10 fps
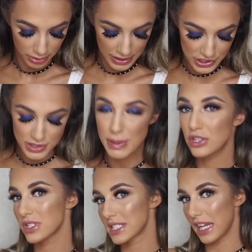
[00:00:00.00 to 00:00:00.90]
It just makes
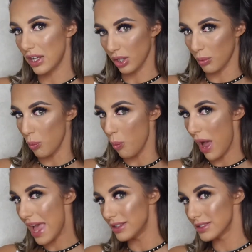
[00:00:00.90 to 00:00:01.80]
your skin look
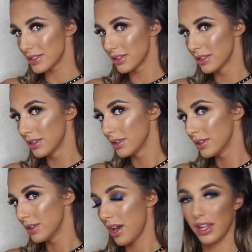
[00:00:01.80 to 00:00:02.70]
wet,
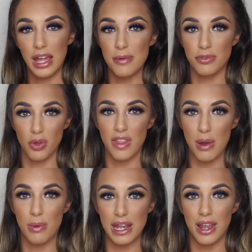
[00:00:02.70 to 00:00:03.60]
and I'm for that wet